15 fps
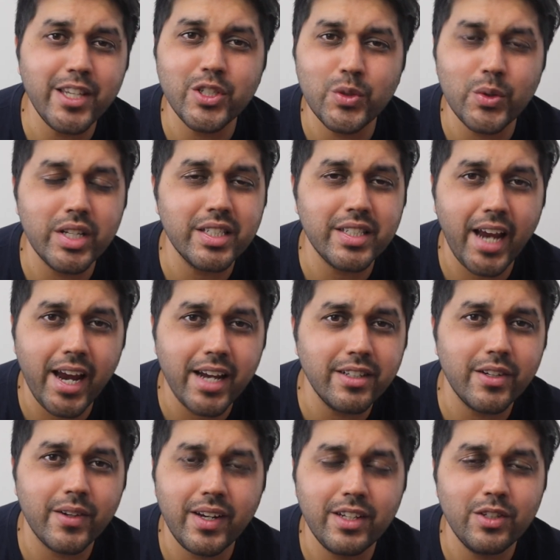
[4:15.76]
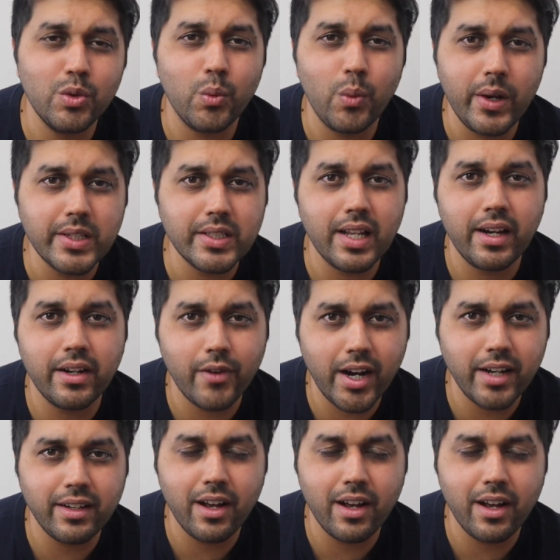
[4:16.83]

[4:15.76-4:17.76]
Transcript: students enter into Queensland right